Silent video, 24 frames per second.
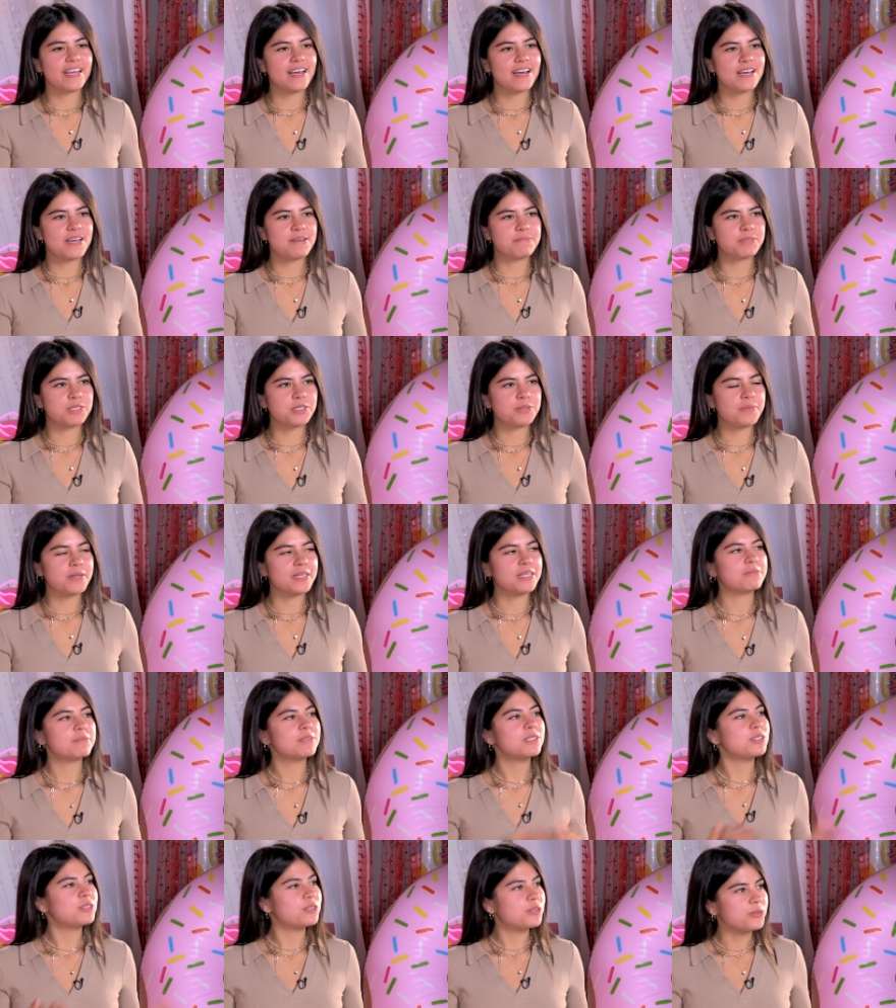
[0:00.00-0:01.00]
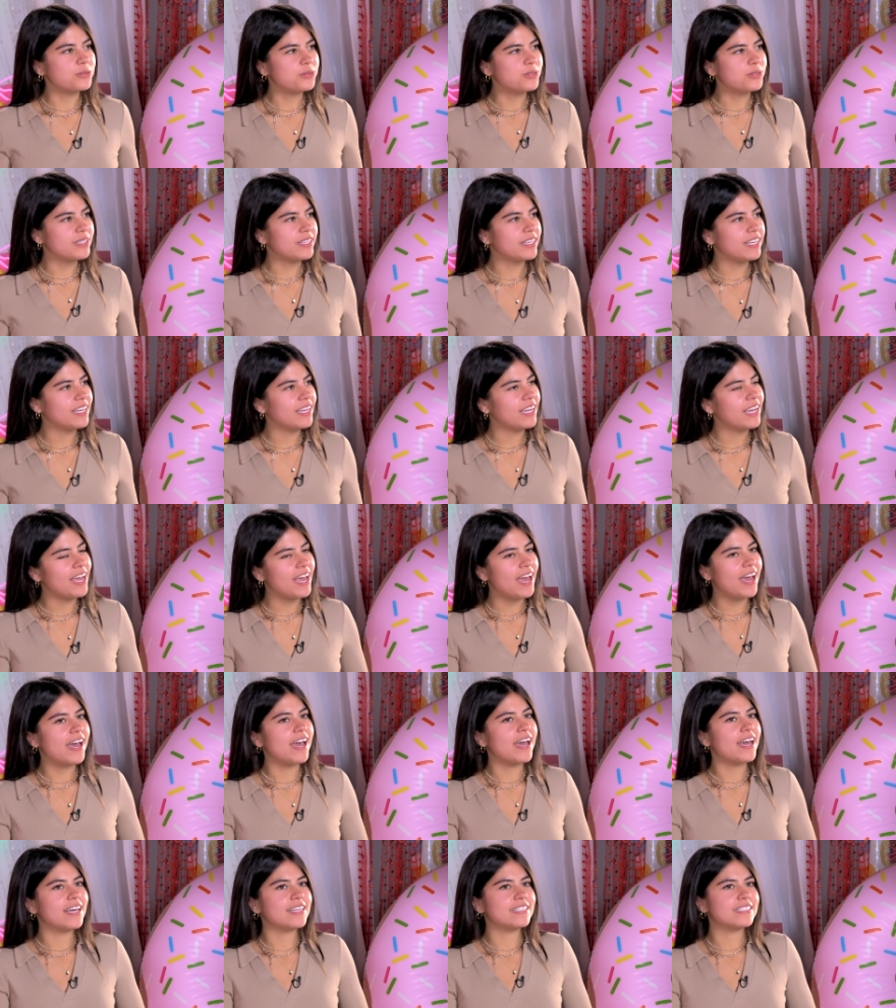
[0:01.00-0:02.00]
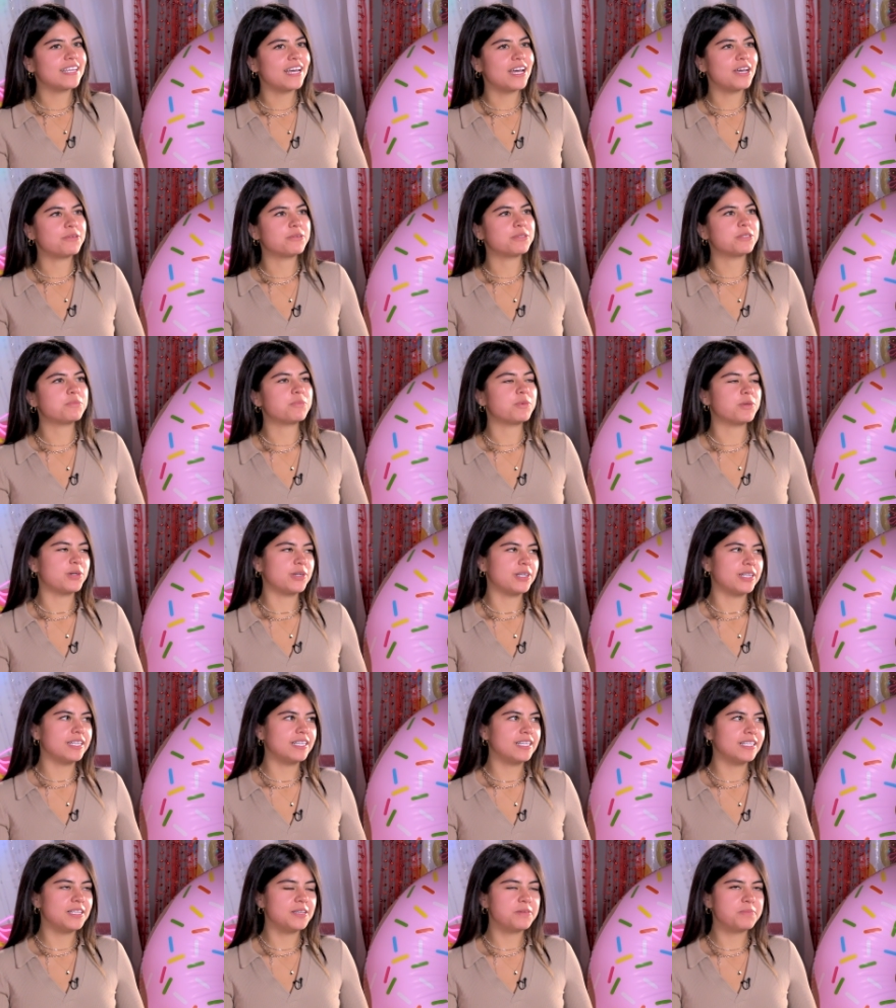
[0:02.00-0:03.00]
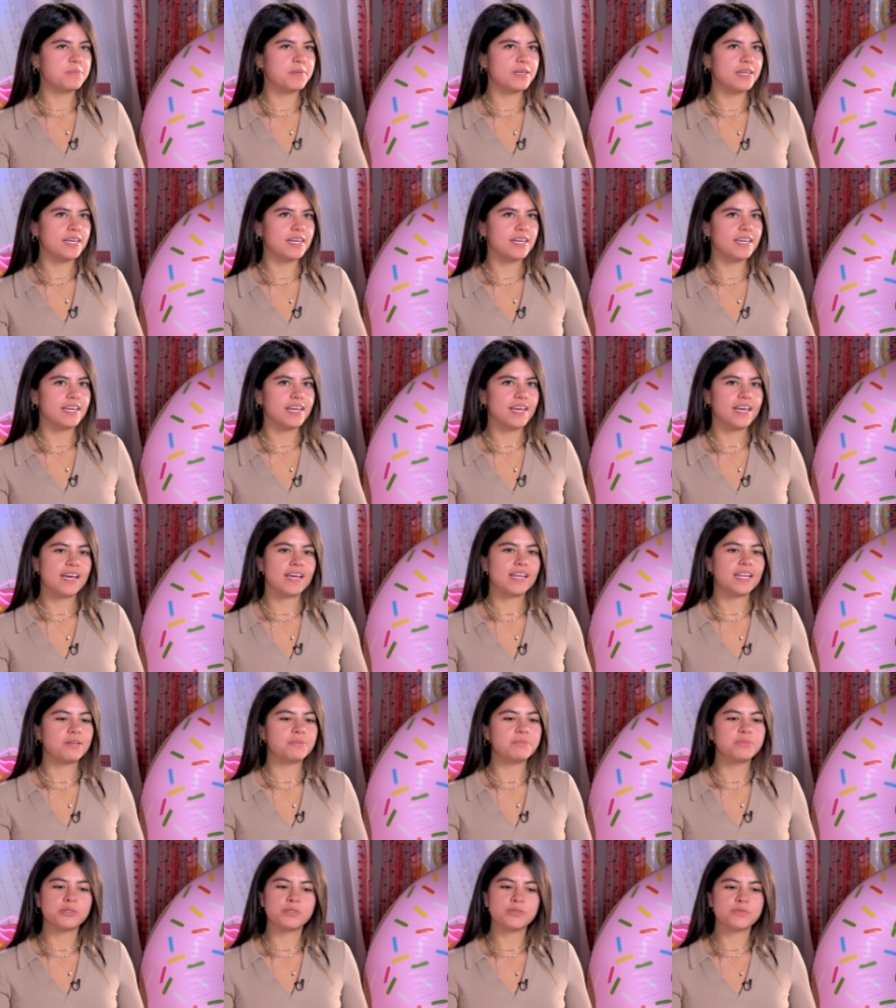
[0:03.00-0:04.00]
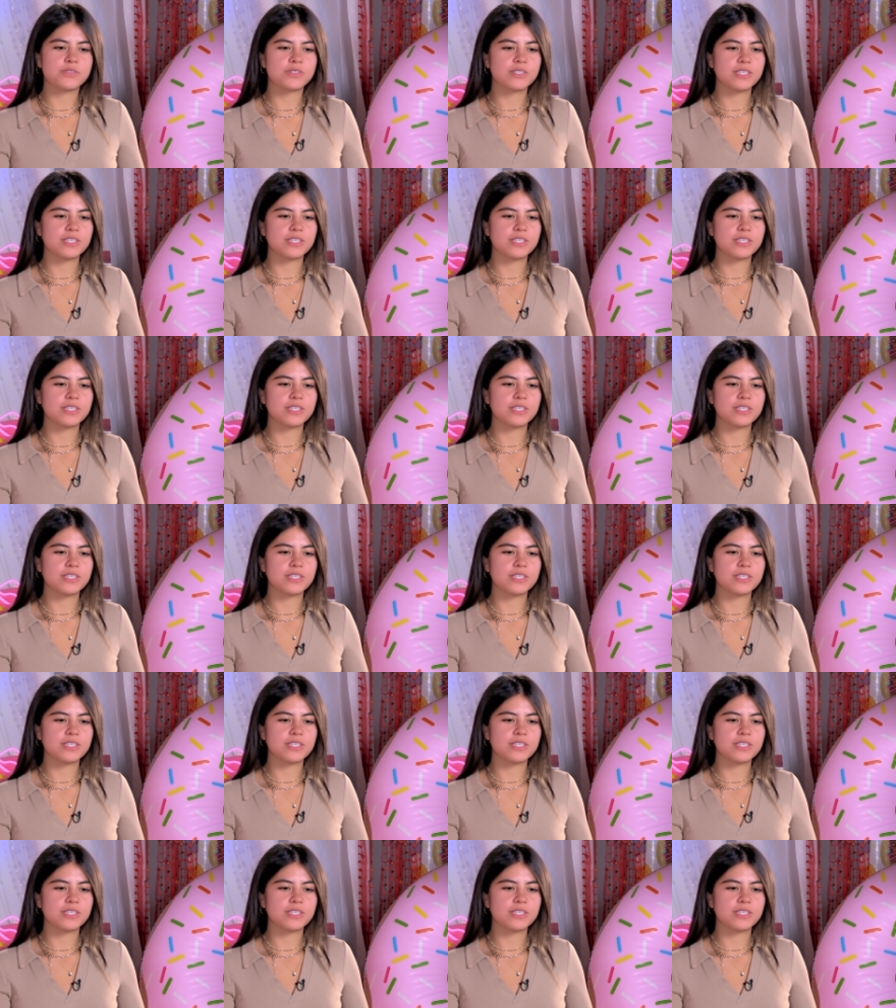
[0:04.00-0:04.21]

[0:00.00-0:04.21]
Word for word: Um, so my name is Julie and I was born in Colombia and I moved